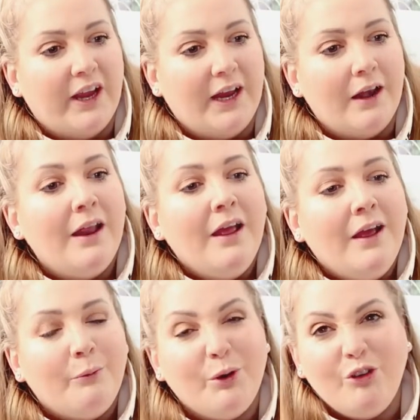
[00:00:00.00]
machine,
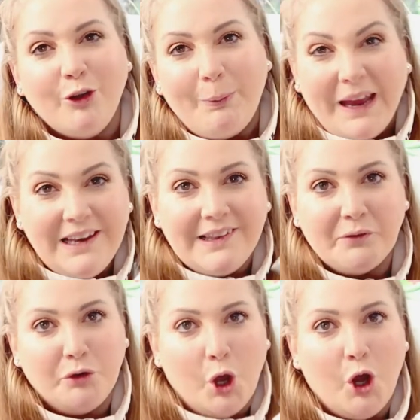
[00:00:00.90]
we're going to do
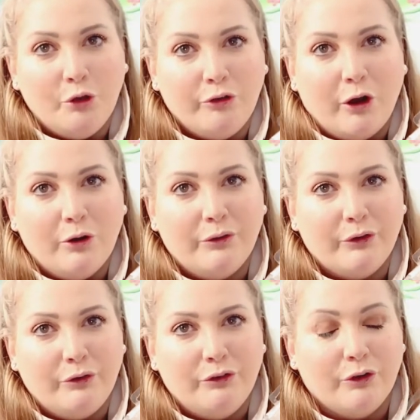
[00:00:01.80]
pizza and hot
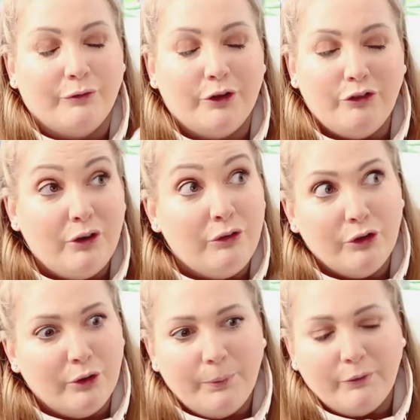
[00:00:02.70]
dogs and stuff, and she's
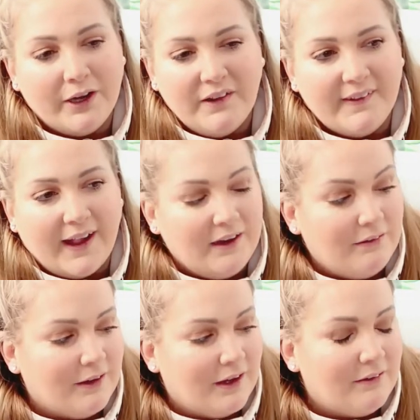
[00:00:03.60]
super
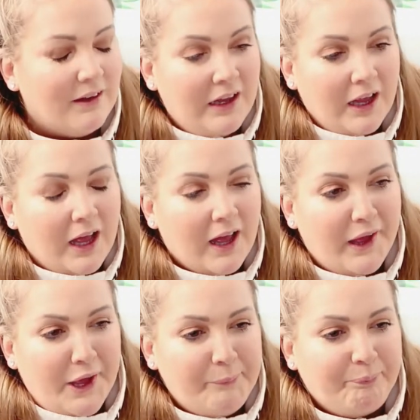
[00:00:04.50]
excited.
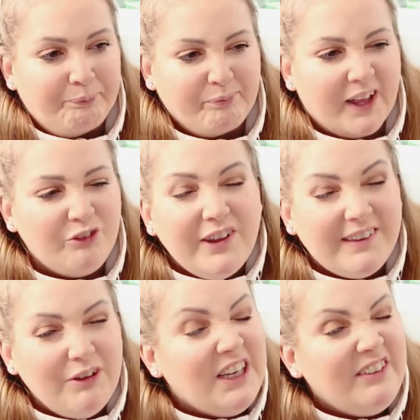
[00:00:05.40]
I
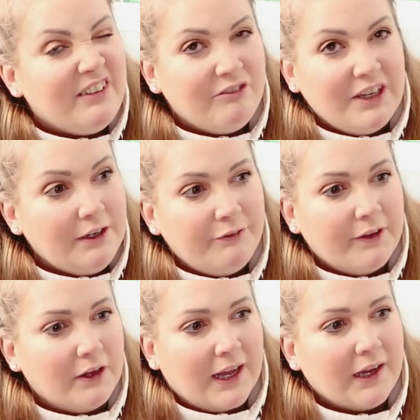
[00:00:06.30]
just really didn't really
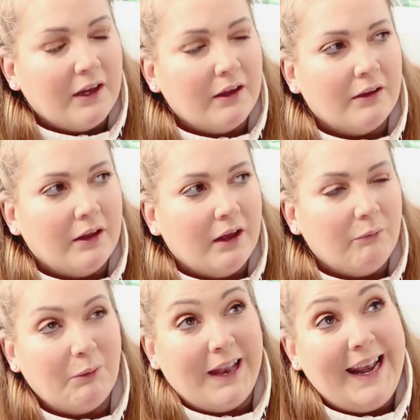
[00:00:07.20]
feel like,
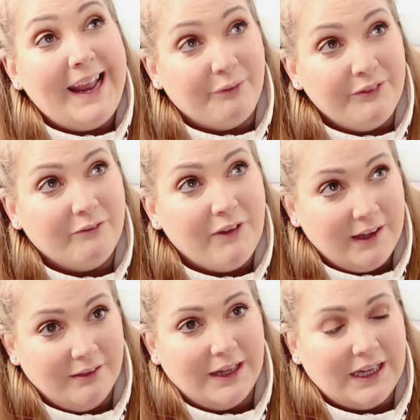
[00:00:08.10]
well, I left it
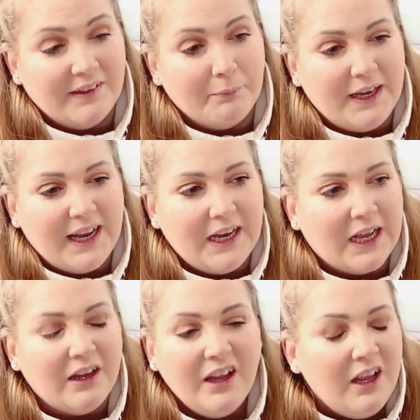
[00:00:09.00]
right for last minute, and